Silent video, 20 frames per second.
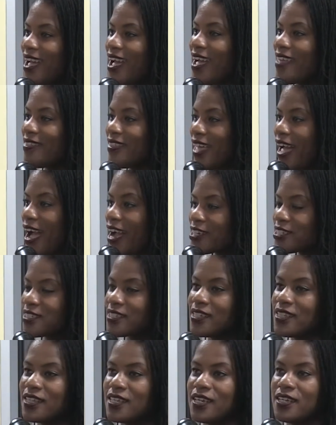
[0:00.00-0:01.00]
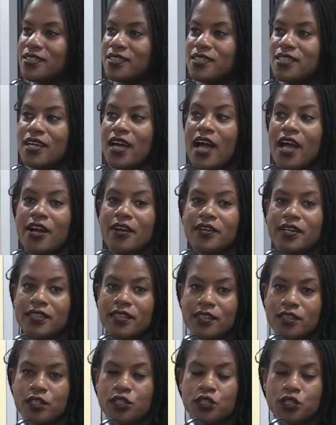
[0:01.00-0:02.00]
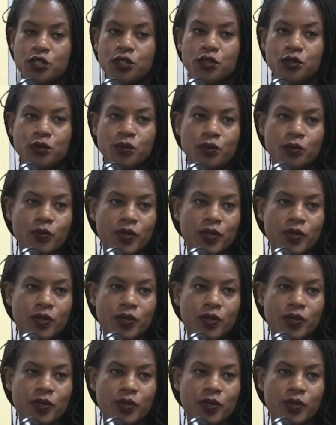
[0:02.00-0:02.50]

And actually, it's the irony that the two,